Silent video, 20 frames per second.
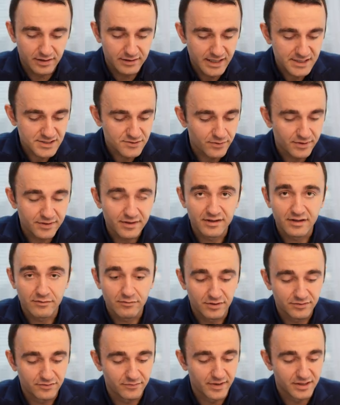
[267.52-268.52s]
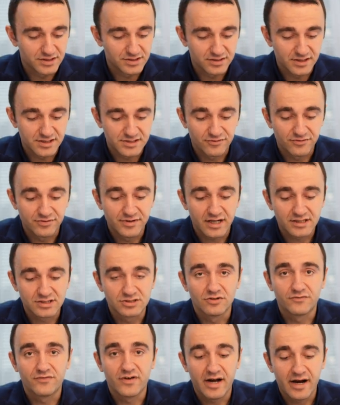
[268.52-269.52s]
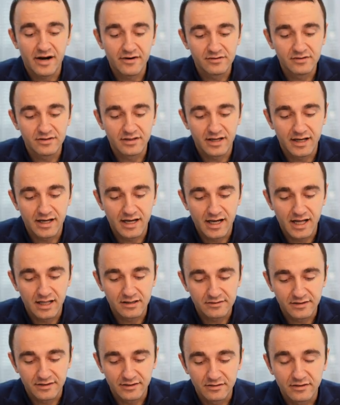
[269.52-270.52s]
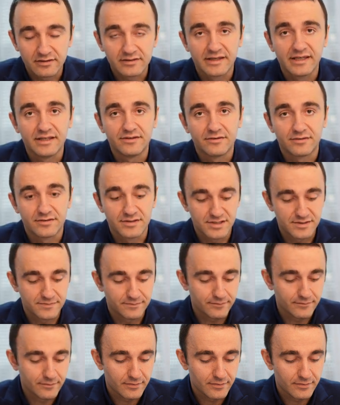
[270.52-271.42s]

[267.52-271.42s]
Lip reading: last one that I want to mention is reduction of aryl alkyl ketones.